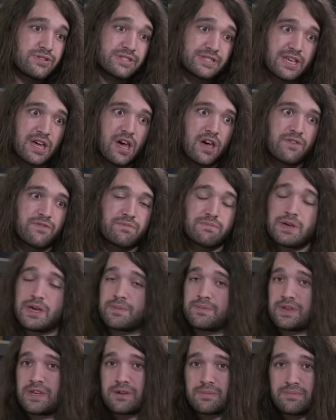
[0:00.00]
itself may
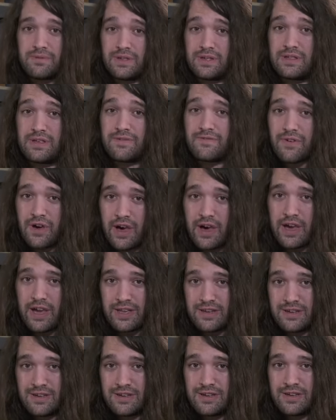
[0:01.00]
be completely
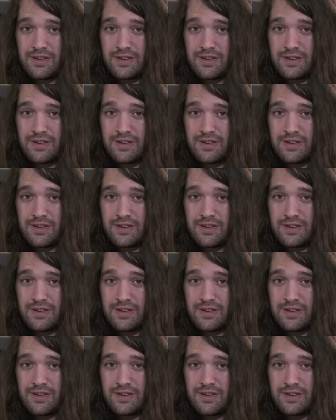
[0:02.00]
fine,